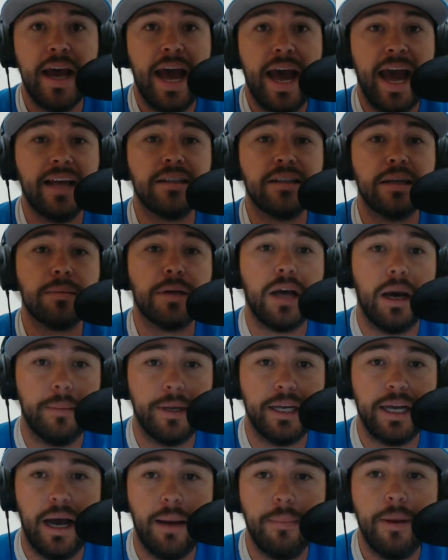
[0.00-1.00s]
ends up
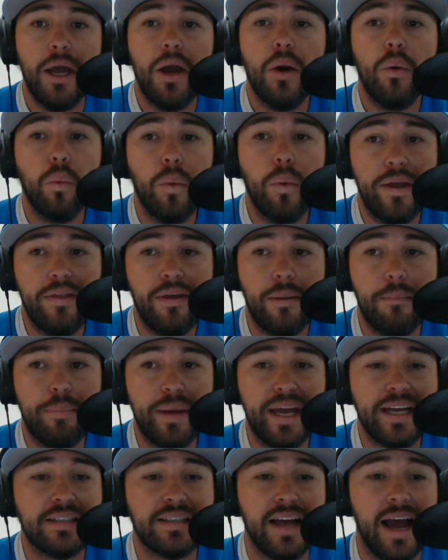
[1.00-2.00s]
coming up with a
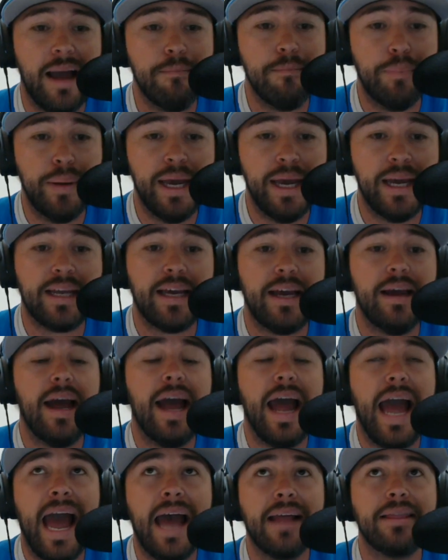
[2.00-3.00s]
big-time pick
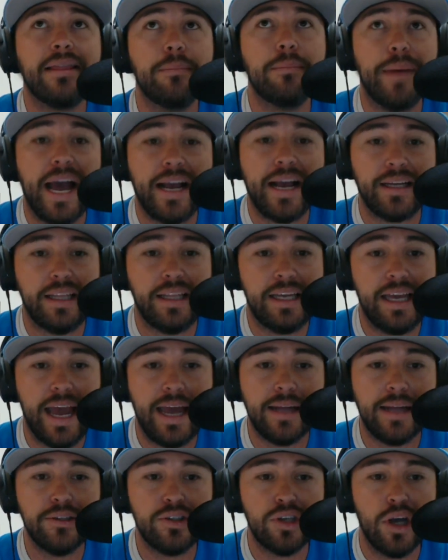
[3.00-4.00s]
at the back of the
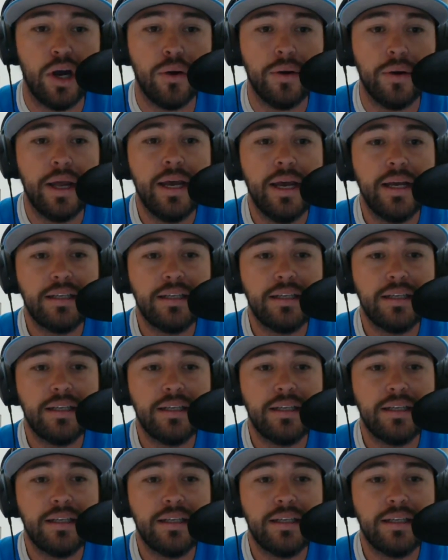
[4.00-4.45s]
end zone